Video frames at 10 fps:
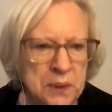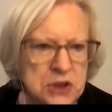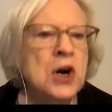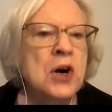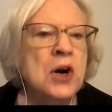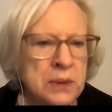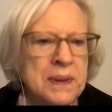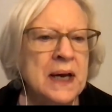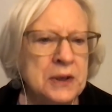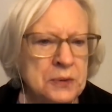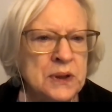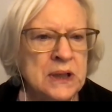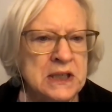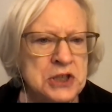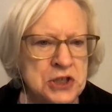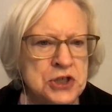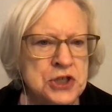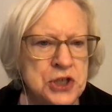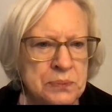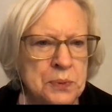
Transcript: we talk about a relationship